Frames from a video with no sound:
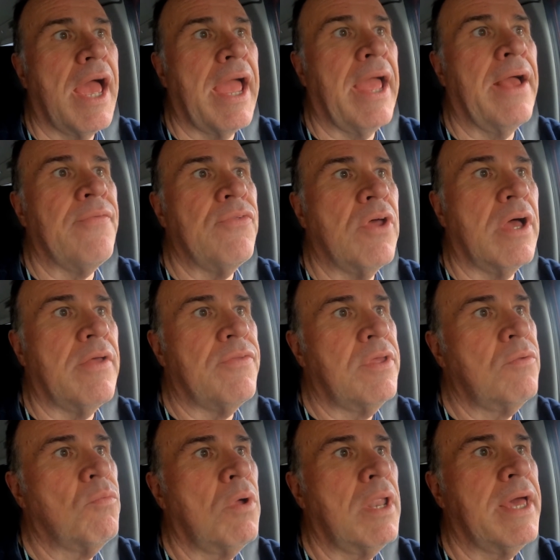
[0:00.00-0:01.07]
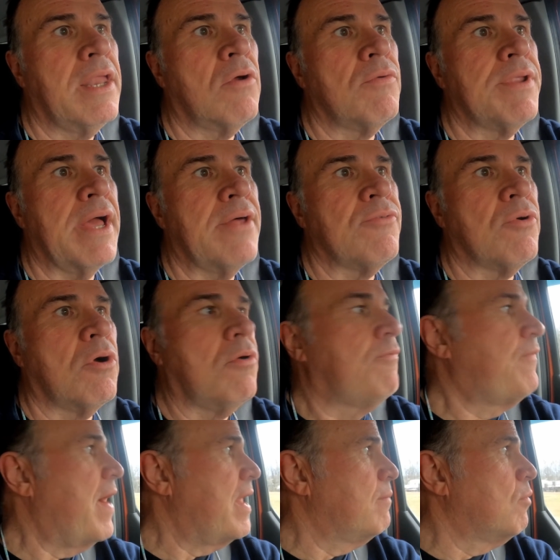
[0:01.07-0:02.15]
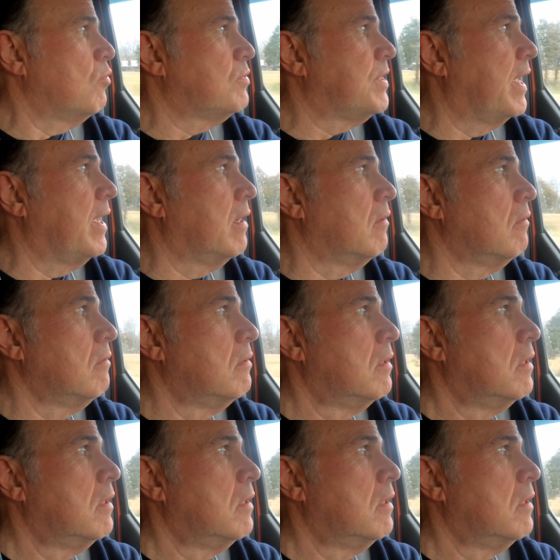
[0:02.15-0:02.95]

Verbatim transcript: and uh, then we'll head on down the road, find a motel,